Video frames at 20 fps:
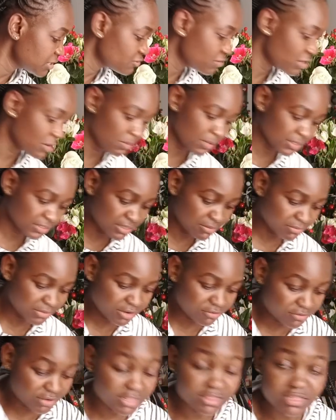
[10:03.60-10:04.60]
gonna place them
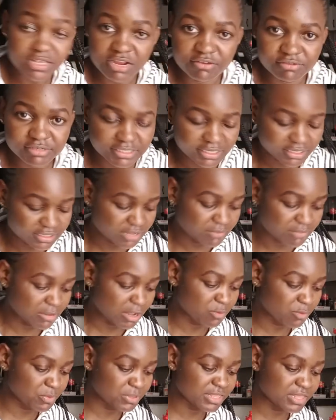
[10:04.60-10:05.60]
down here, then I'll take them, I'll
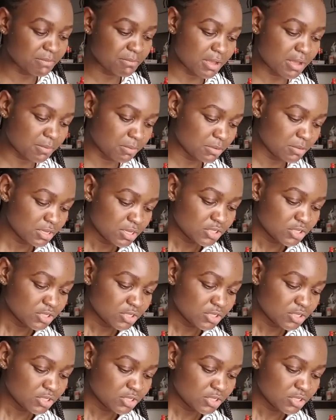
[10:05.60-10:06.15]
pick them up.